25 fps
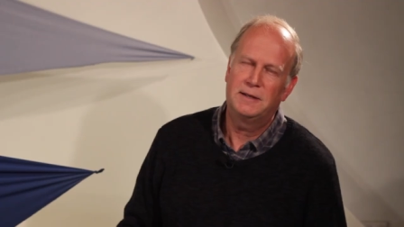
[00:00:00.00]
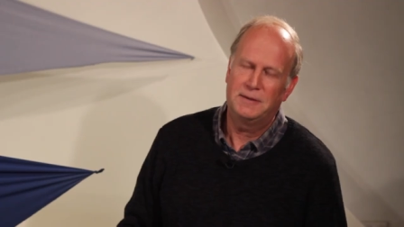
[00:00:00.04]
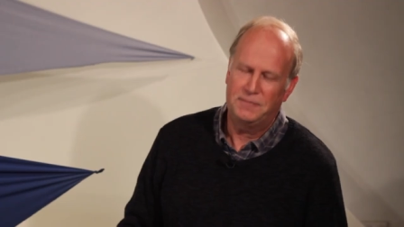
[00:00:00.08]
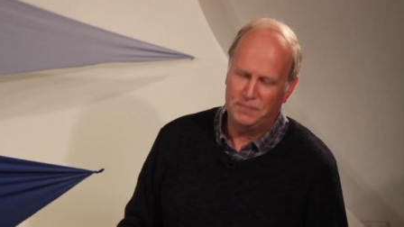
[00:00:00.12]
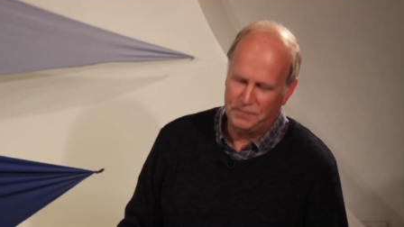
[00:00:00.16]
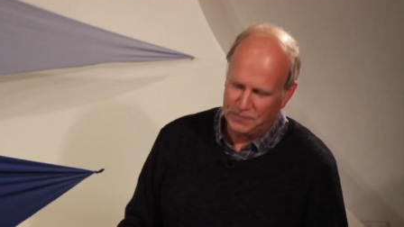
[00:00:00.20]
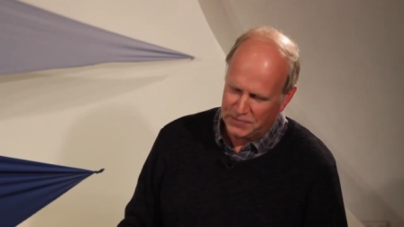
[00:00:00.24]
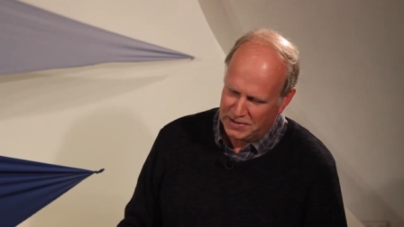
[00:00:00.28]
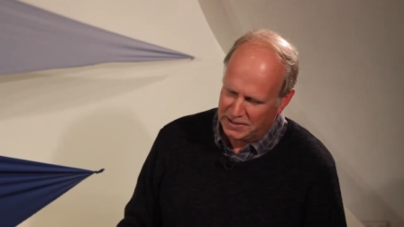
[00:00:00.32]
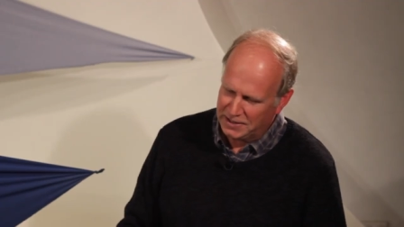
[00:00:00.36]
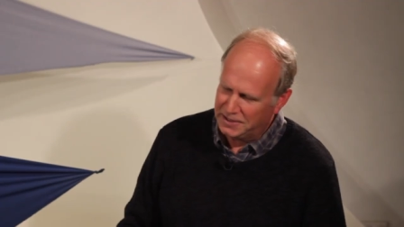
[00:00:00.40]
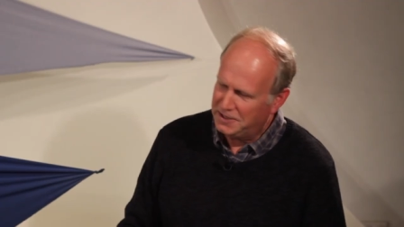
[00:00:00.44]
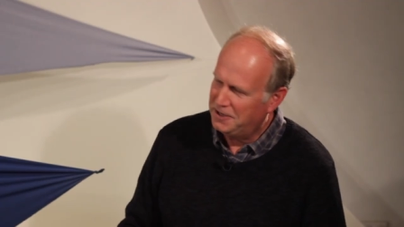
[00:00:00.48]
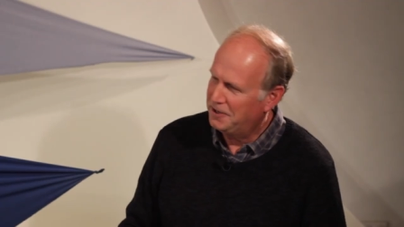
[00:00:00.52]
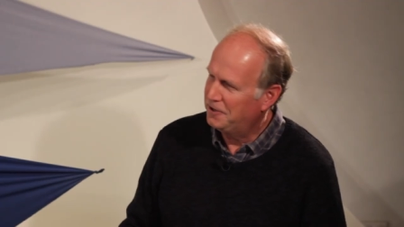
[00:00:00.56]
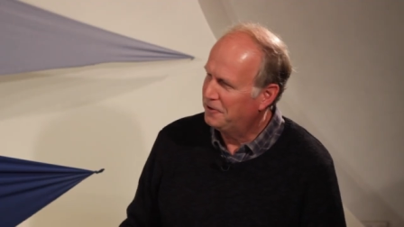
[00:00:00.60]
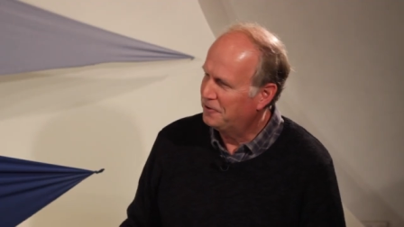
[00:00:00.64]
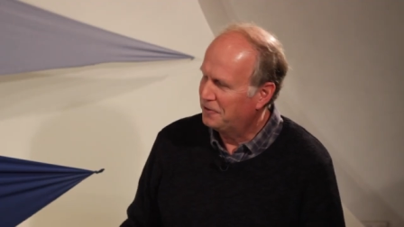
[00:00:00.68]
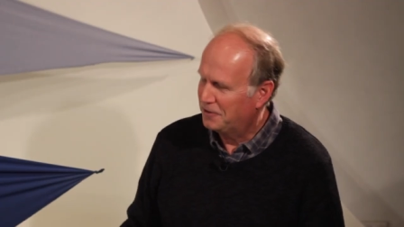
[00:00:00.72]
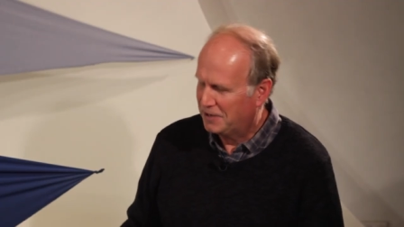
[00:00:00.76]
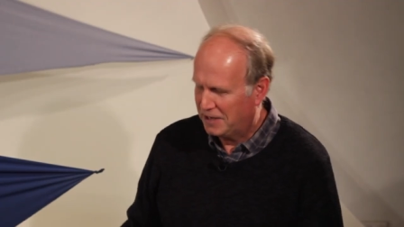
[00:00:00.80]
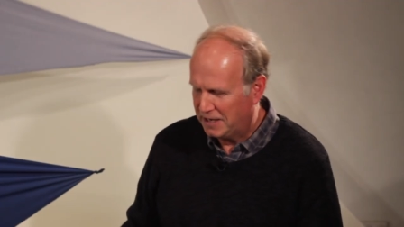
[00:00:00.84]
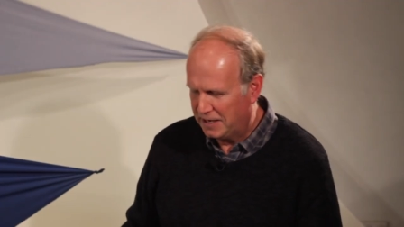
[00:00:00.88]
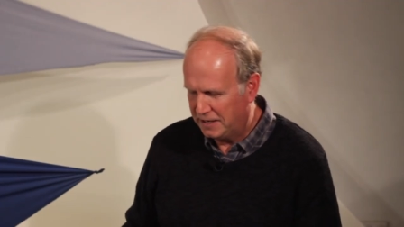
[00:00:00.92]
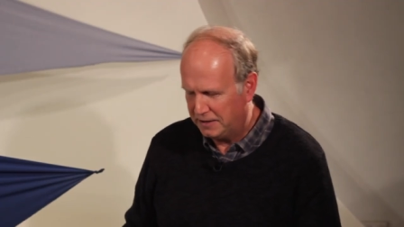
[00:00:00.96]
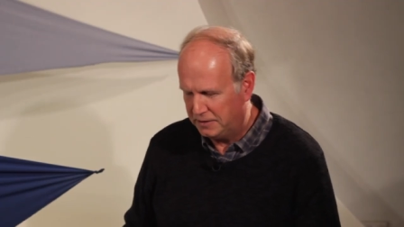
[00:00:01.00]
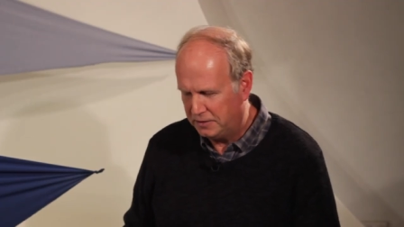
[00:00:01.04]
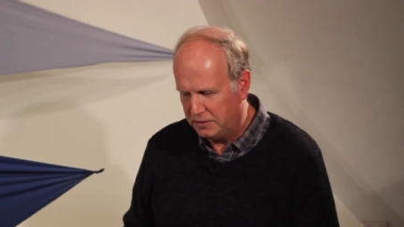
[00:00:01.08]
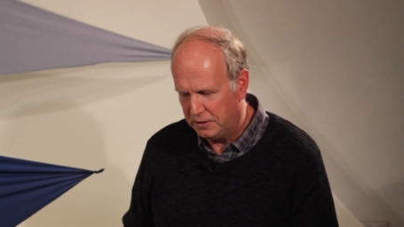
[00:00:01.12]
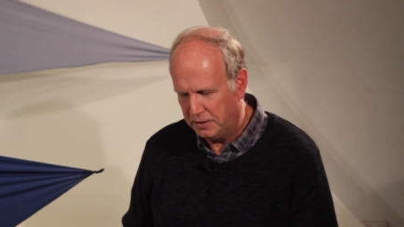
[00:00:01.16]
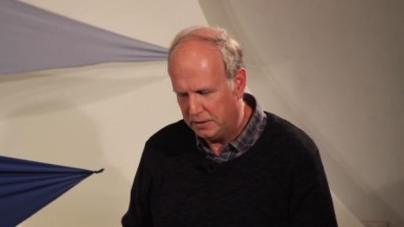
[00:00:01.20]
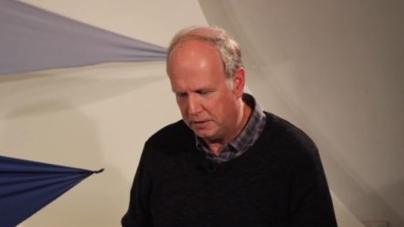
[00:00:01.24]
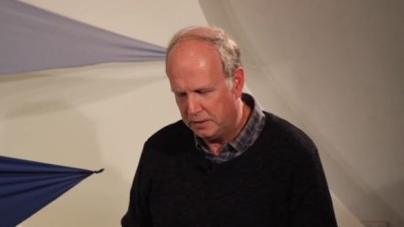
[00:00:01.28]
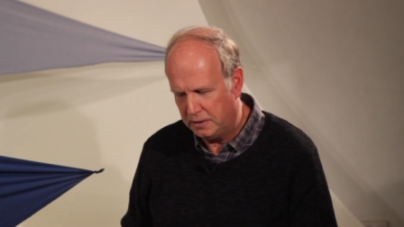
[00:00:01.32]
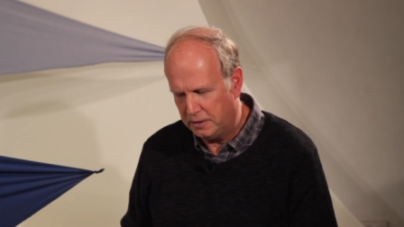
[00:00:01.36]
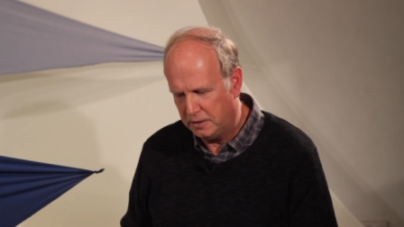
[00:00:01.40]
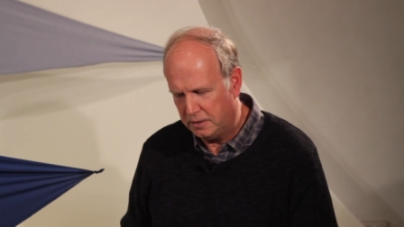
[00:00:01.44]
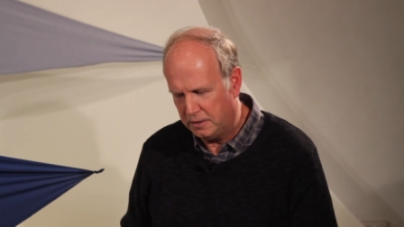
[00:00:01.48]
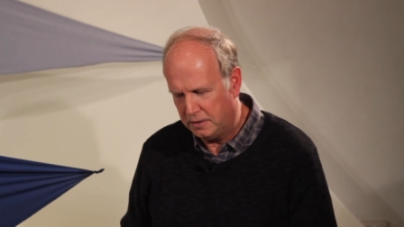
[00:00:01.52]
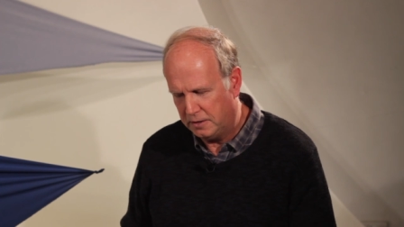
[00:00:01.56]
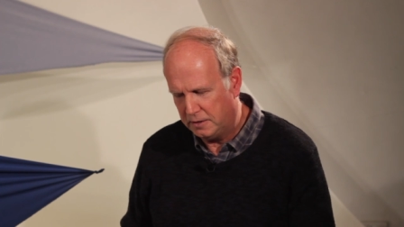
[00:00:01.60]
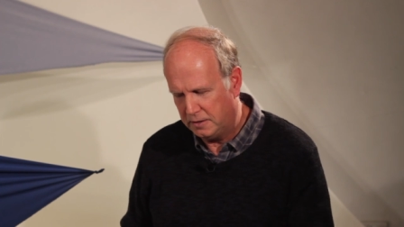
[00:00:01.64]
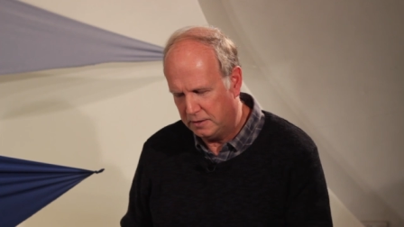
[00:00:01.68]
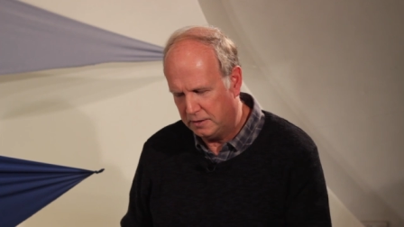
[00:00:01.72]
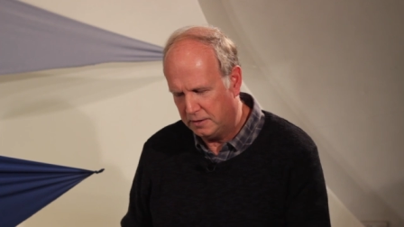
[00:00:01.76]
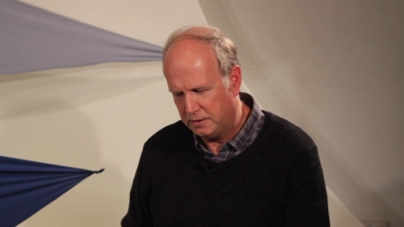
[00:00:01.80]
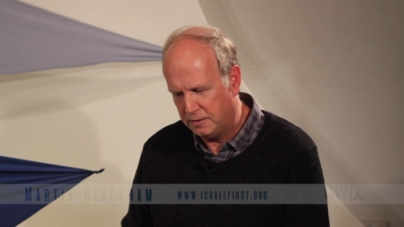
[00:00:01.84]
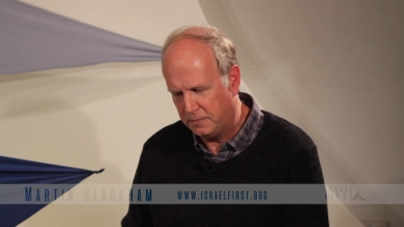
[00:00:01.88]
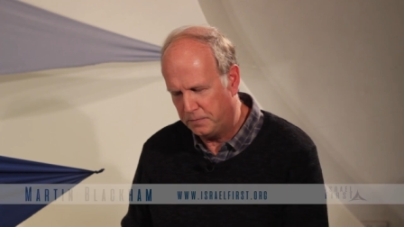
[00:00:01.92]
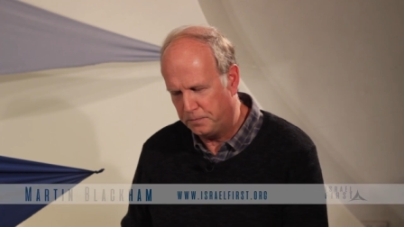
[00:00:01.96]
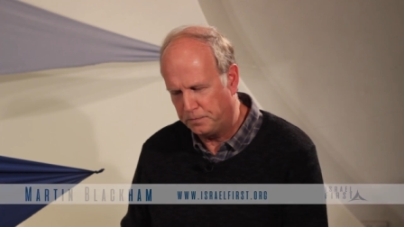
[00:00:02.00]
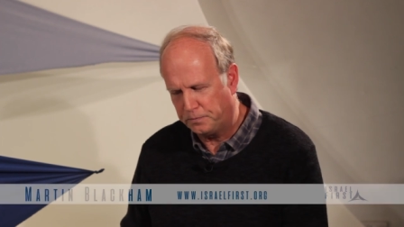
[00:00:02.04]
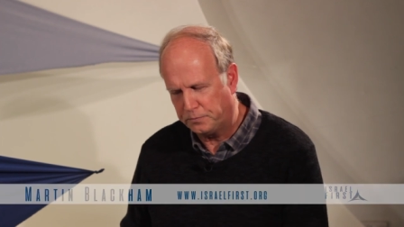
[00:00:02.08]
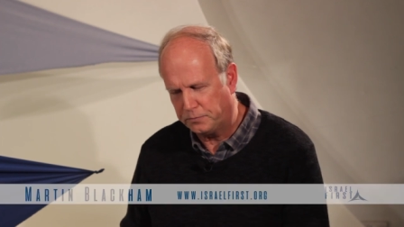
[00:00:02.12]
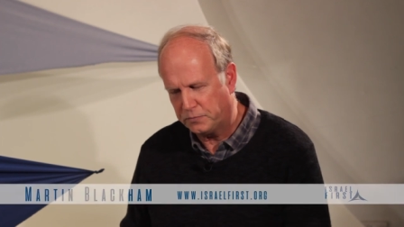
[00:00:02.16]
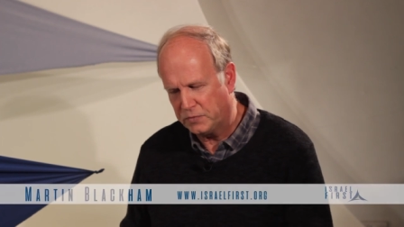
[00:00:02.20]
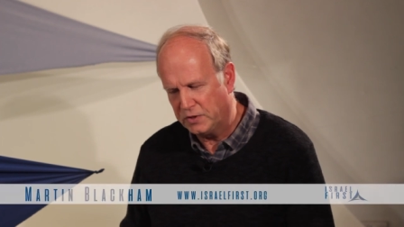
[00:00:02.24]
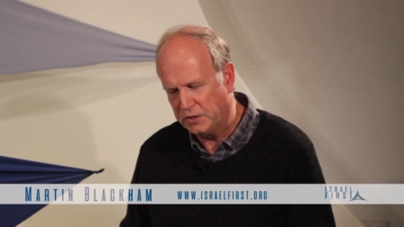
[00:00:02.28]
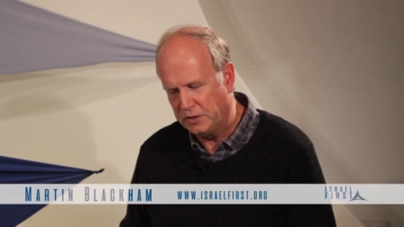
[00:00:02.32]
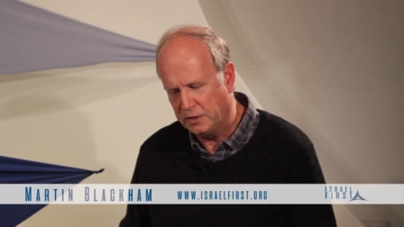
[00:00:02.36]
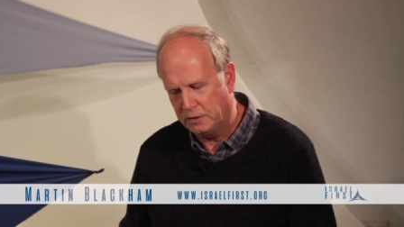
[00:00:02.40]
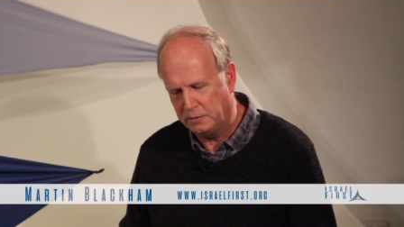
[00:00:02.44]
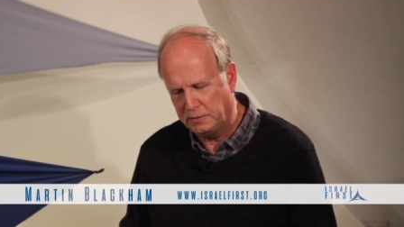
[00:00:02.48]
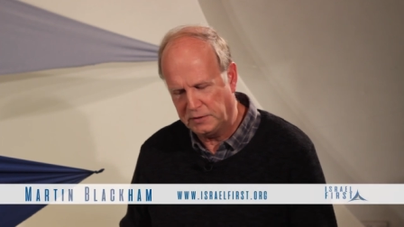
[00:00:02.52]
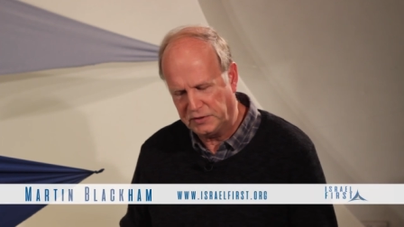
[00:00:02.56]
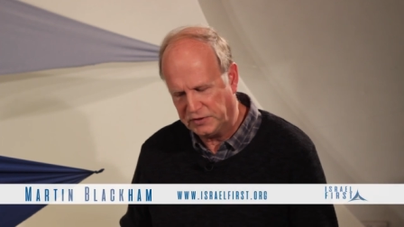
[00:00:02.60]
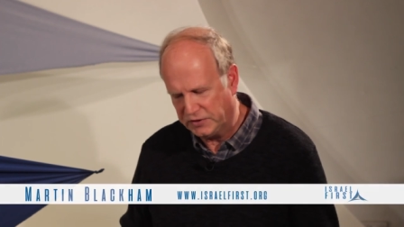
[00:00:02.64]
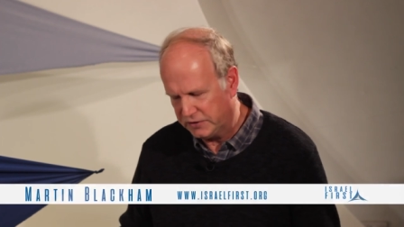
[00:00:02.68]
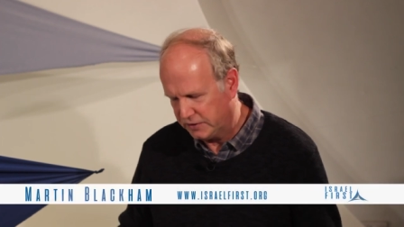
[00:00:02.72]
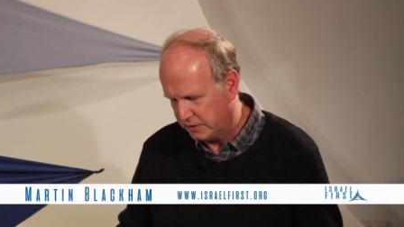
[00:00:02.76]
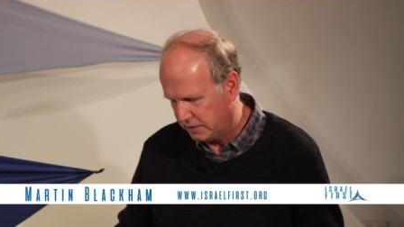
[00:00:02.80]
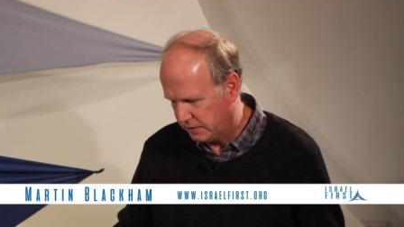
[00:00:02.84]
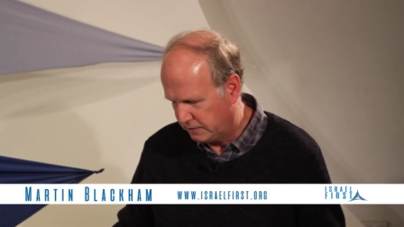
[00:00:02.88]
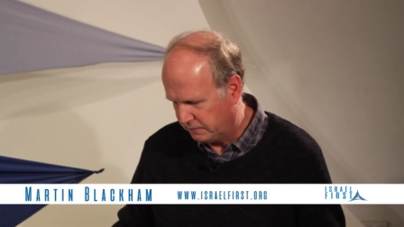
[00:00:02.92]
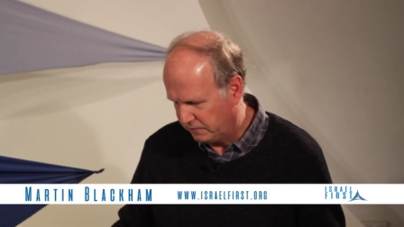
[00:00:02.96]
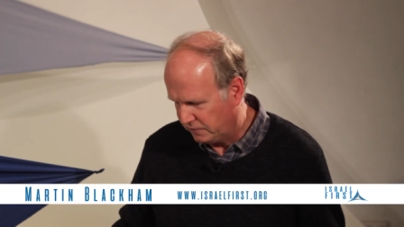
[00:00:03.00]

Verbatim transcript: me. Thank you. And, um, you know, it's uh,